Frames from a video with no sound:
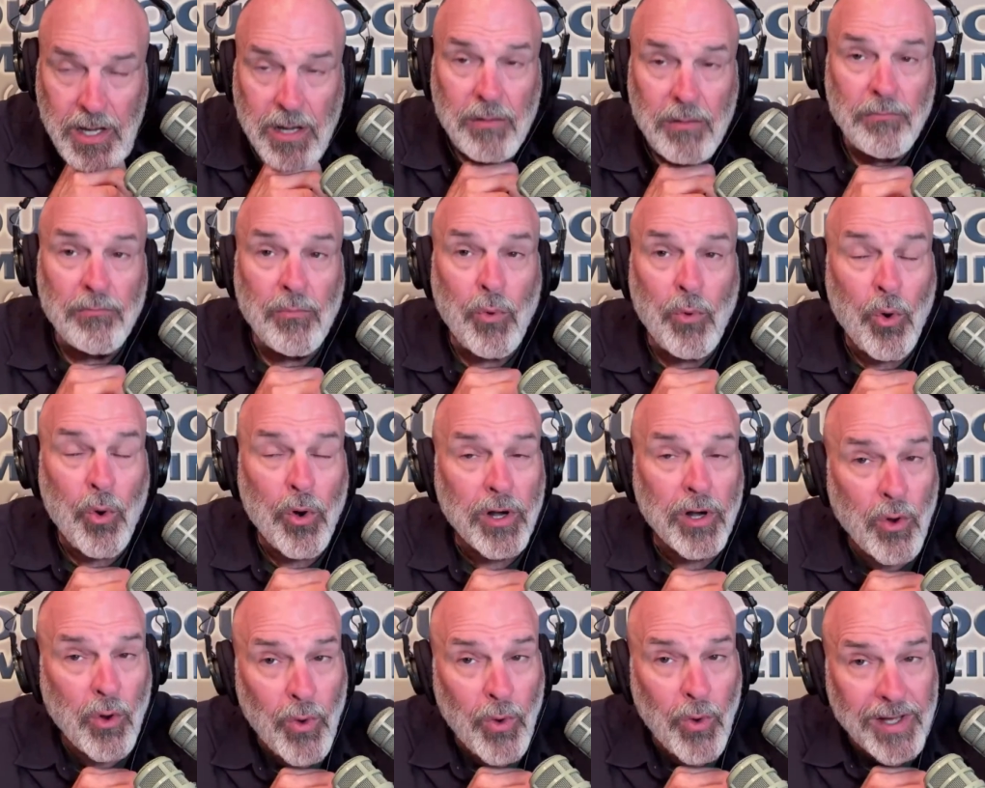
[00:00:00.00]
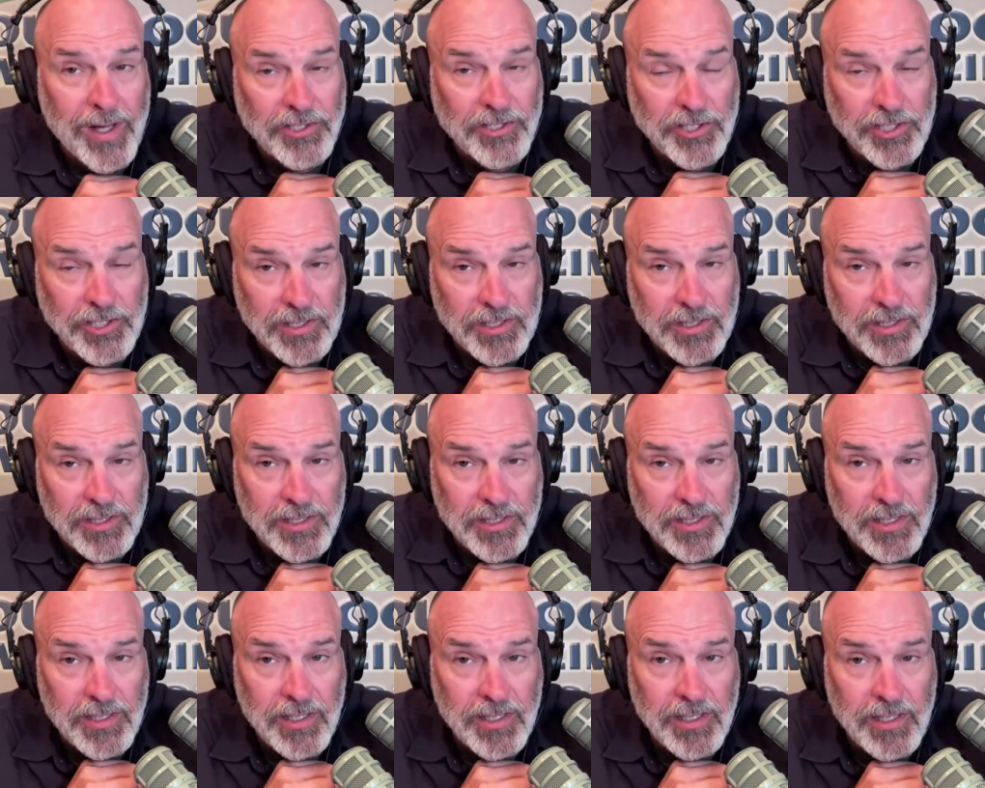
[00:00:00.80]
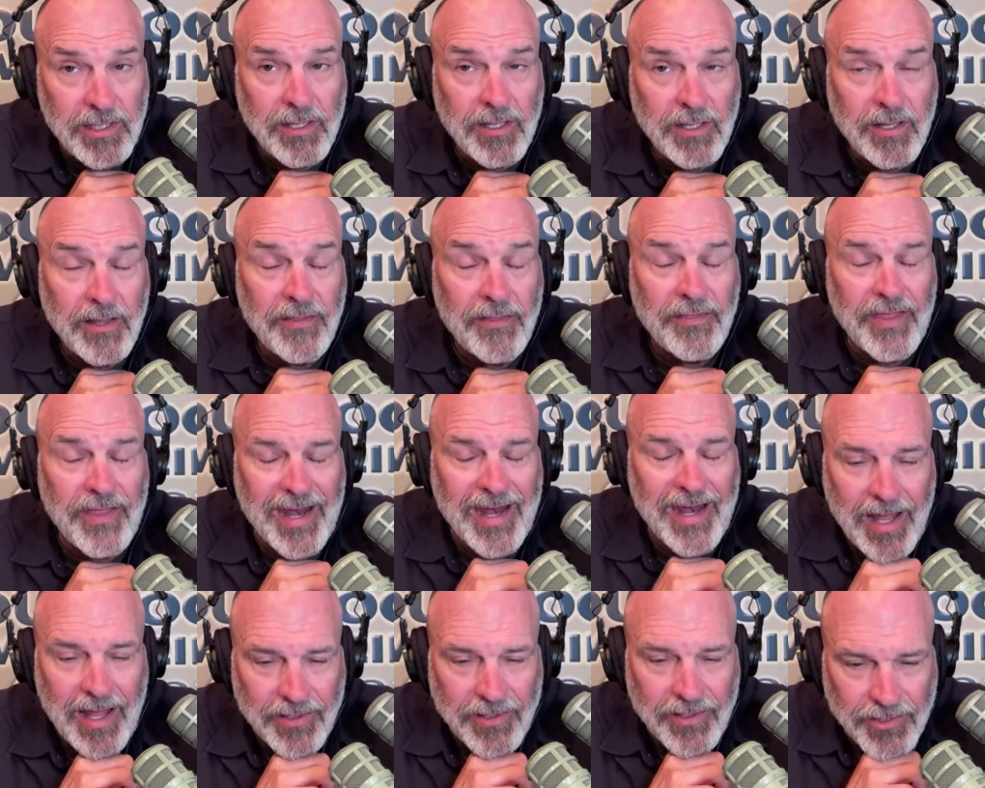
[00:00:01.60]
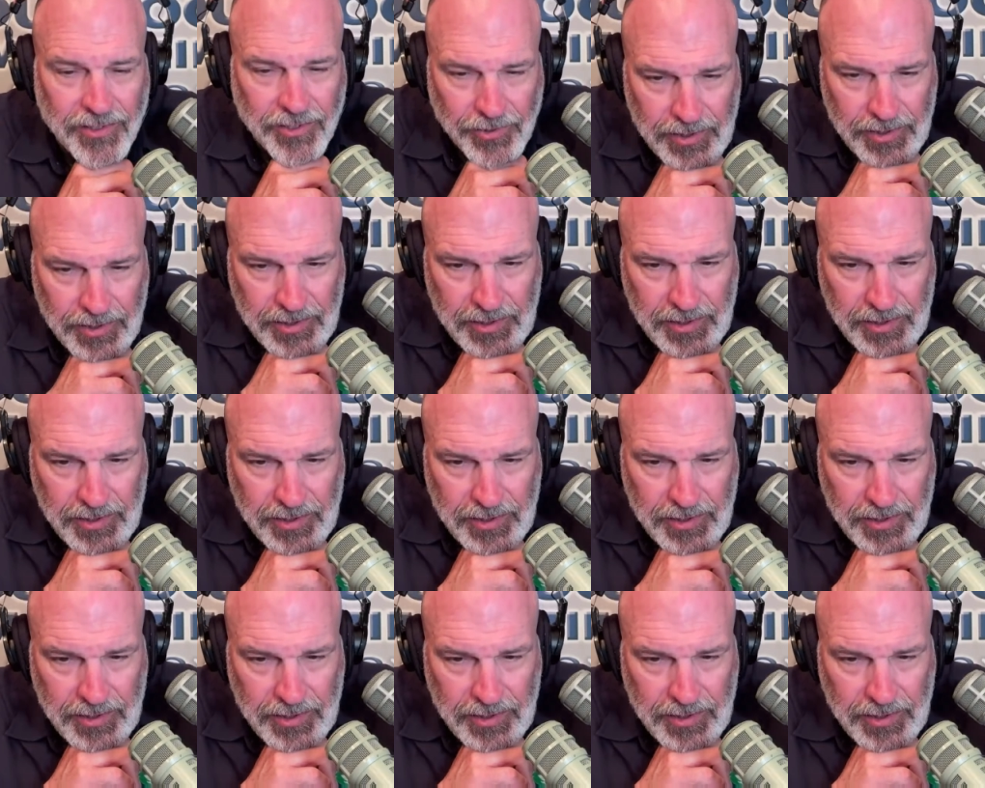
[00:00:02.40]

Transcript: More questions than answers.